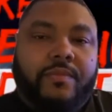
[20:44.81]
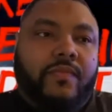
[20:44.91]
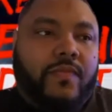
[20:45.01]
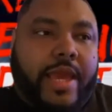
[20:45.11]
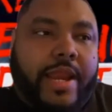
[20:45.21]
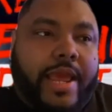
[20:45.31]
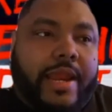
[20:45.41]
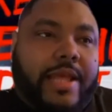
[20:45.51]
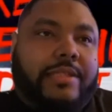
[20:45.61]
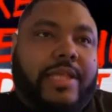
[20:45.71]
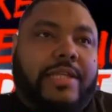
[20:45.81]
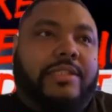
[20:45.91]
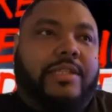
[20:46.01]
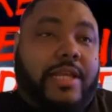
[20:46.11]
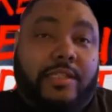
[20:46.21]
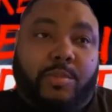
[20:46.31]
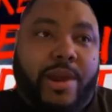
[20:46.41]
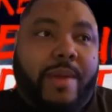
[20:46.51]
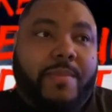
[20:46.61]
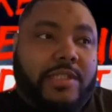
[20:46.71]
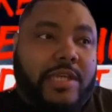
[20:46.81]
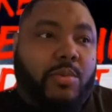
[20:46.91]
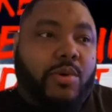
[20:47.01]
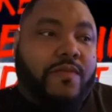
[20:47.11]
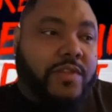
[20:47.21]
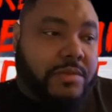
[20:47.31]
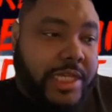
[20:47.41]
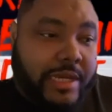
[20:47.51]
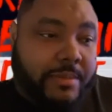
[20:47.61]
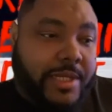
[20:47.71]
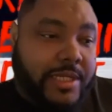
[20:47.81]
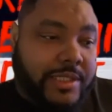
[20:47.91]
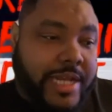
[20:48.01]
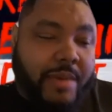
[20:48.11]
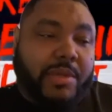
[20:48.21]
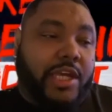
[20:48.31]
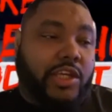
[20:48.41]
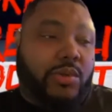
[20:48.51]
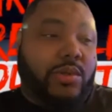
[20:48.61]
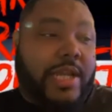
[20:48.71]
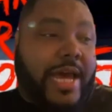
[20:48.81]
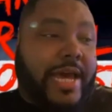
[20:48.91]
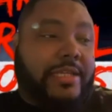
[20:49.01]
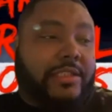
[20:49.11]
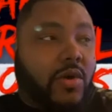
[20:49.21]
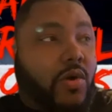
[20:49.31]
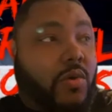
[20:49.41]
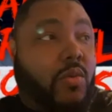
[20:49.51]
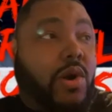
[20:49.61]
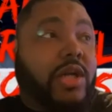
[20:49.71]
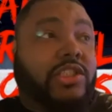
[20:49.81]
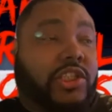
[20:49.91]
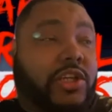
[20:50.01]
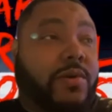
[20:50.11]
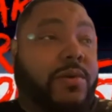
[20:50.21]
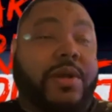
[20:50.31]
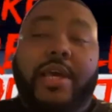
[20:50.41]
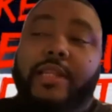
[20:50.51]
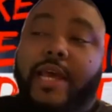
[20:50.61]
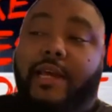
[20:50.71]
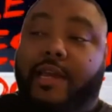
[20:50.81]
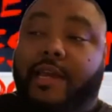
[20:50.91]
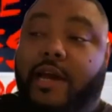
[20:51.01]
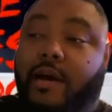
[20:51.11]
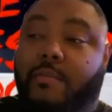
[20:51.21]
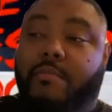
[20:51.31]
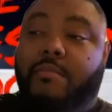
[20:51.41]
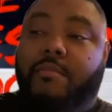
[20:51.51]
I mean, and and that's that's a, that's a prime example of the team that's not being utilized on one show that could come